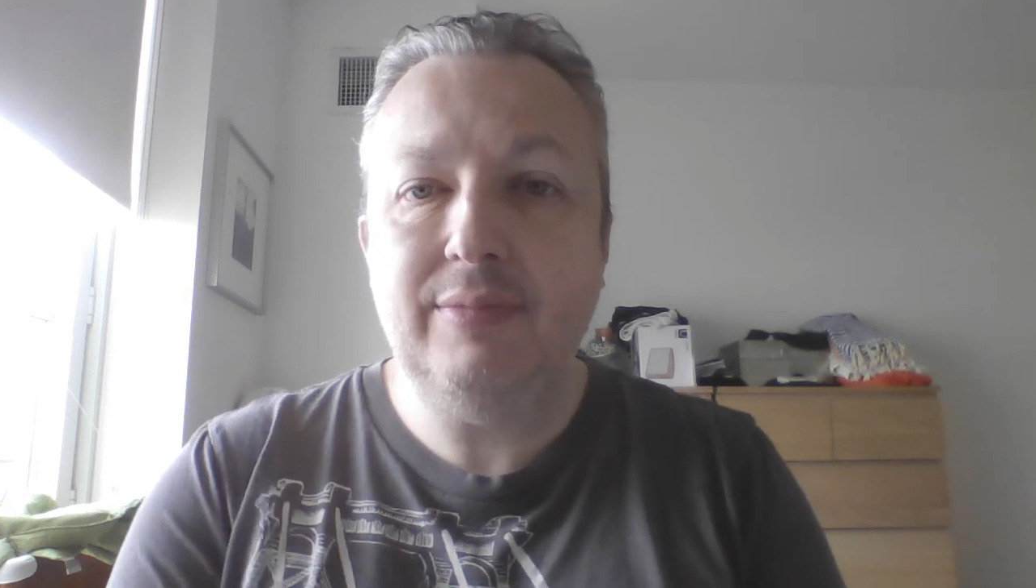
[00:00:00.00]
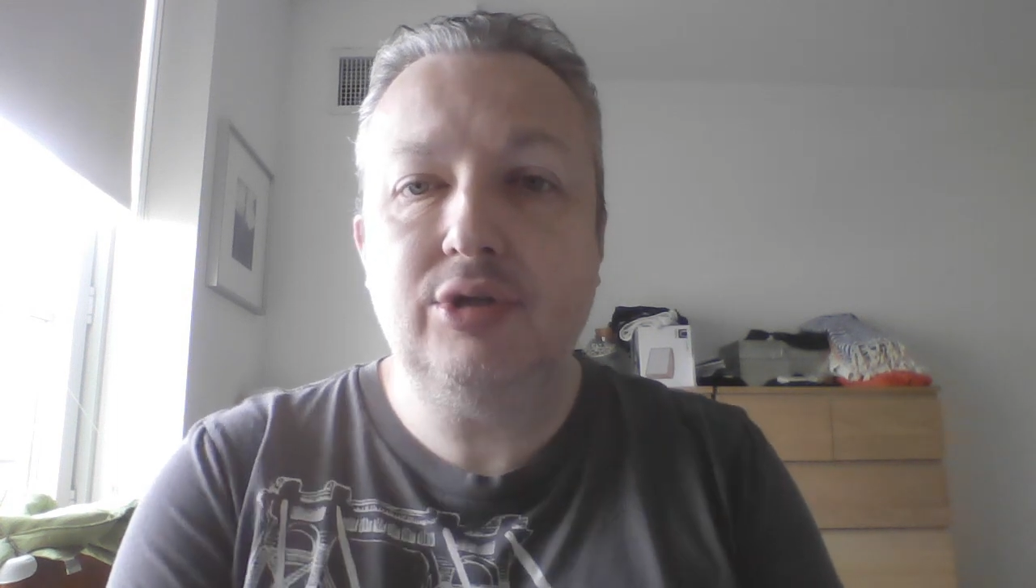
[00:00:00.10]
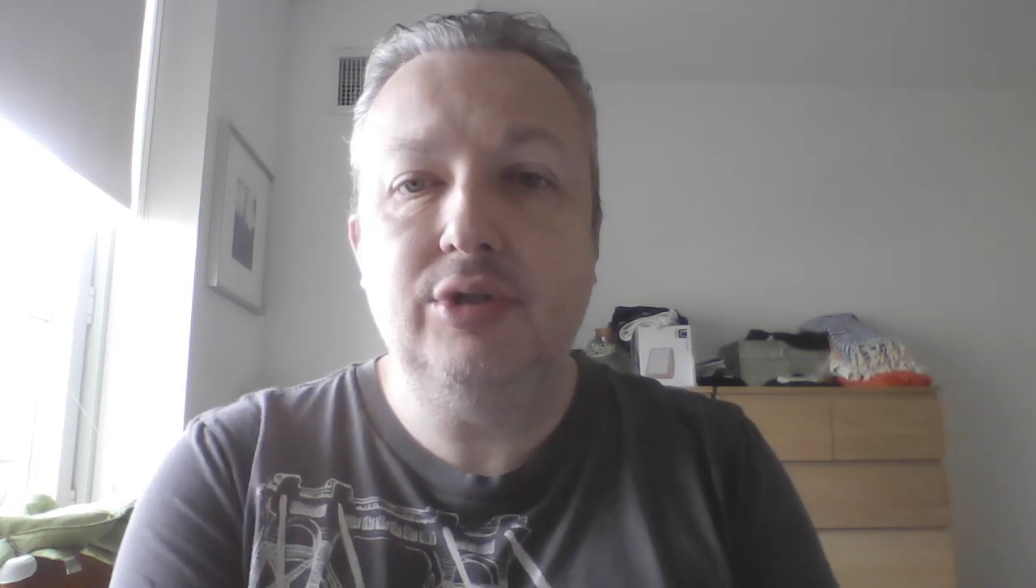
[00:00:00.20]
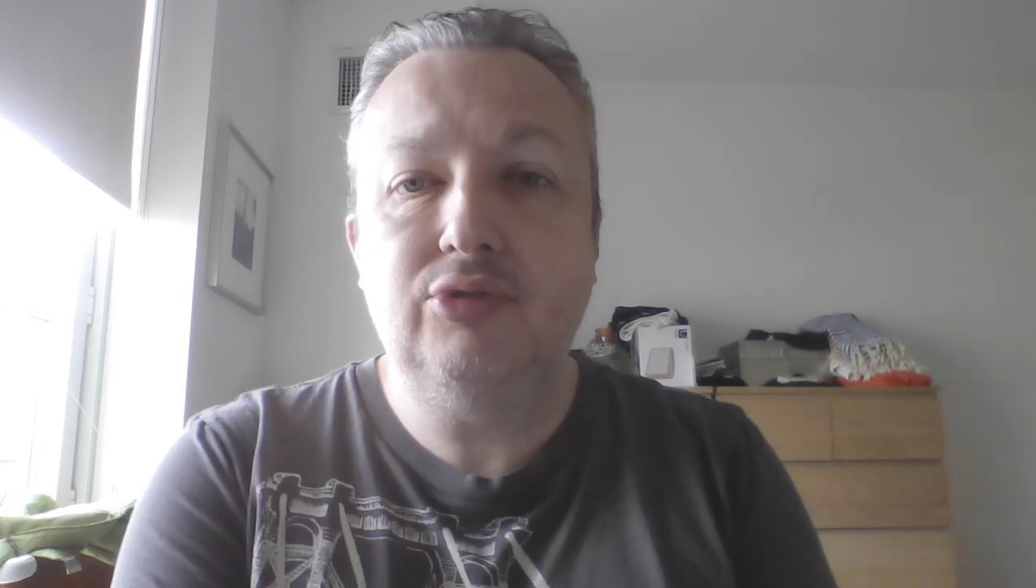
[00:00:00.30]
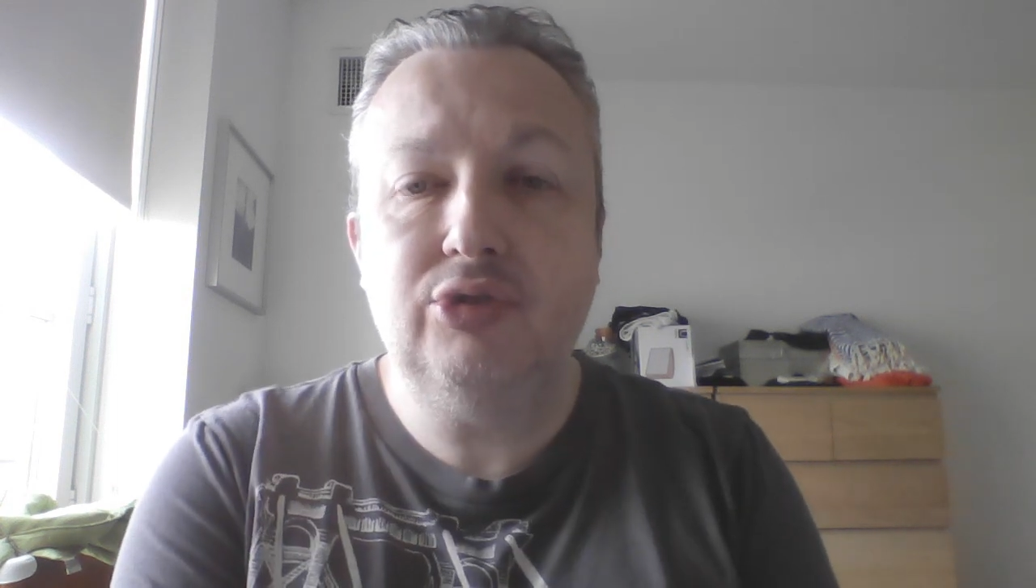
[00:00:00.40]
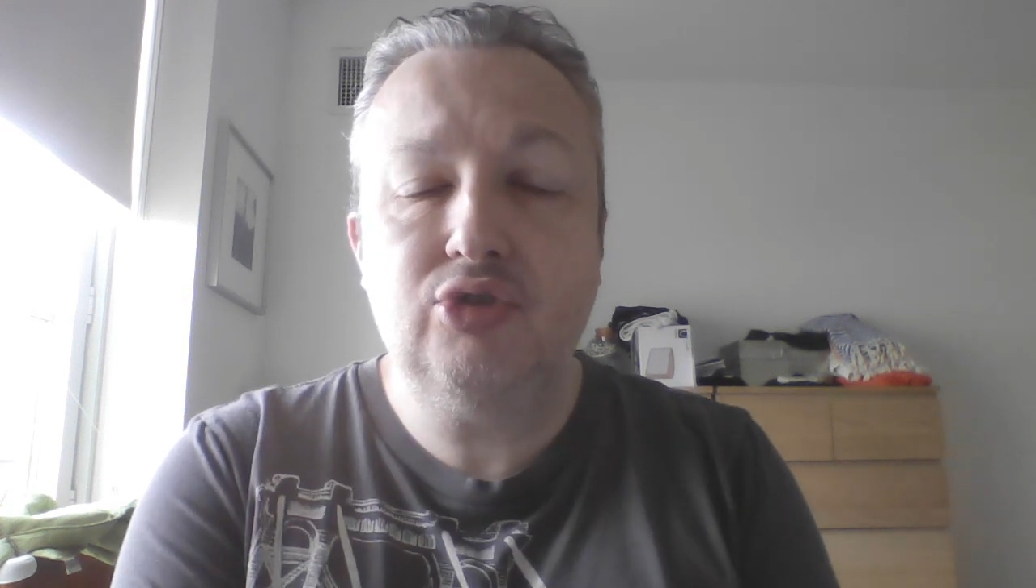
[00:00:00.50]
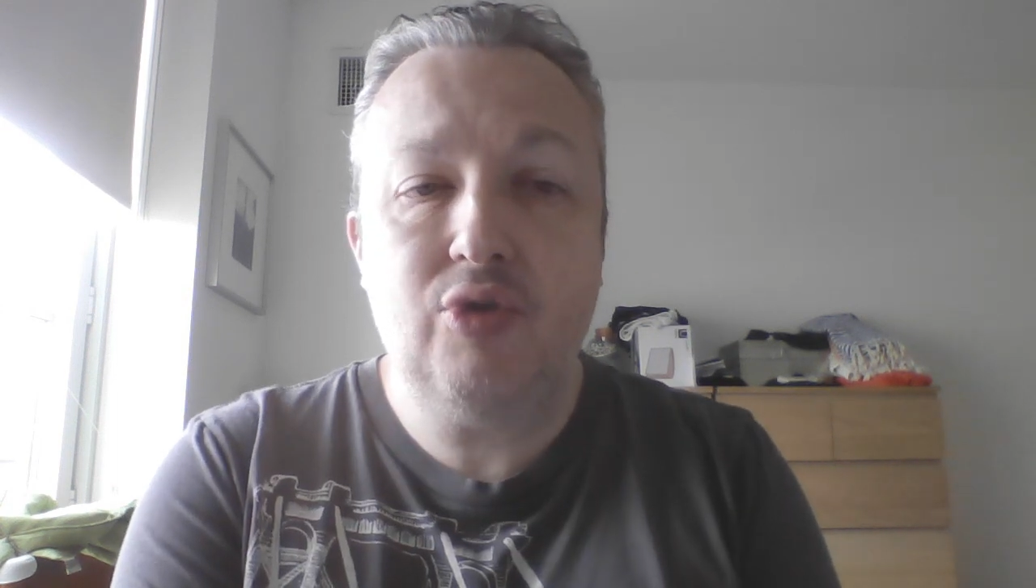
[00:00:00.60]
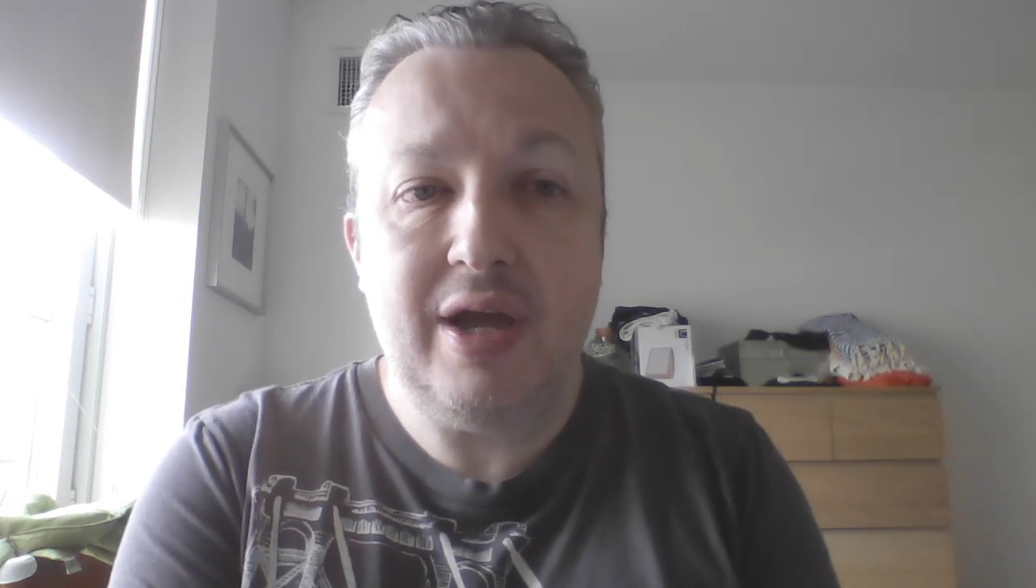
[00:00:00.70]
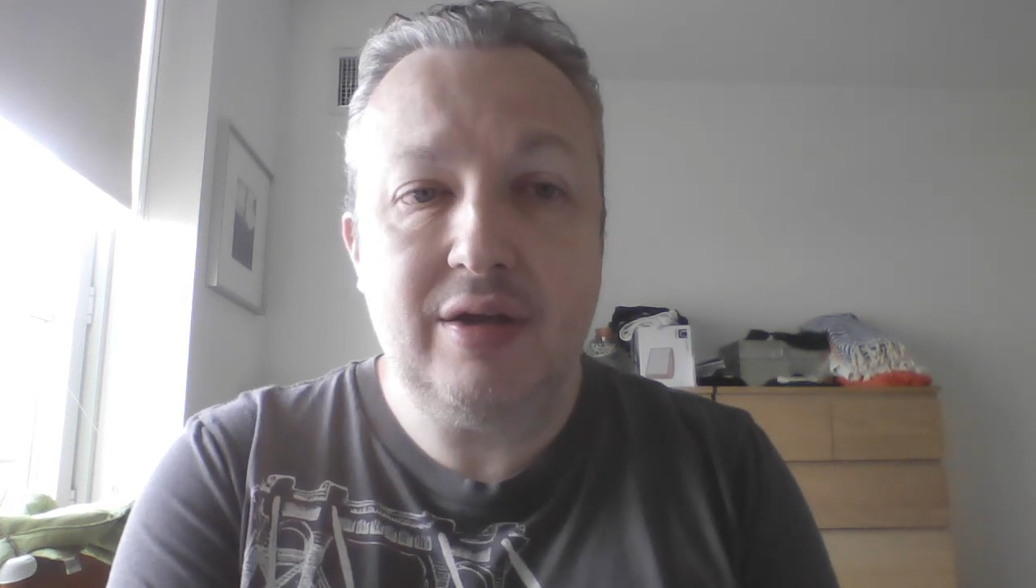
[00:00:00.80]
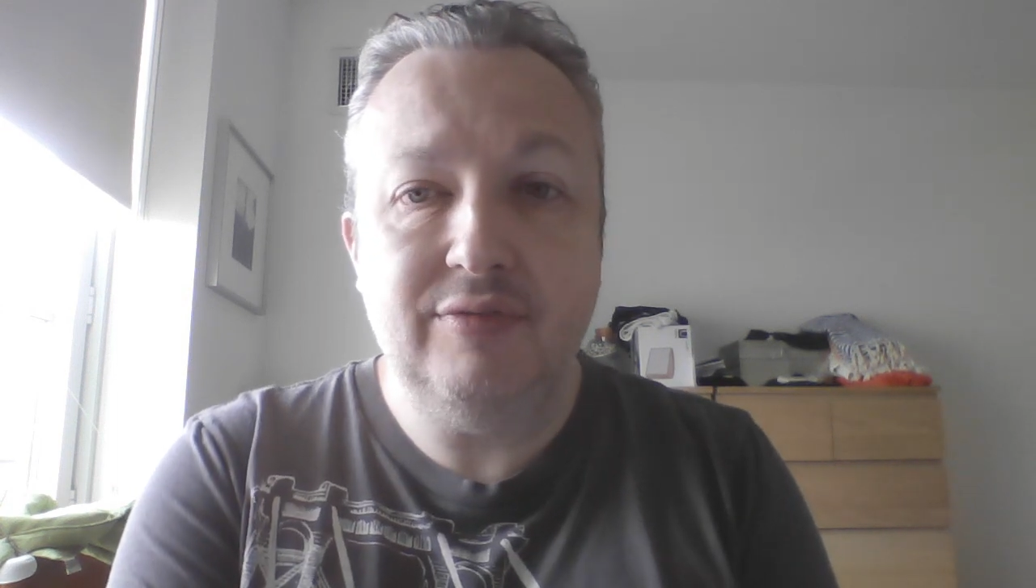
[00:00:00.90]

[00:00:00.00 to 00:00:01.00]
the closing track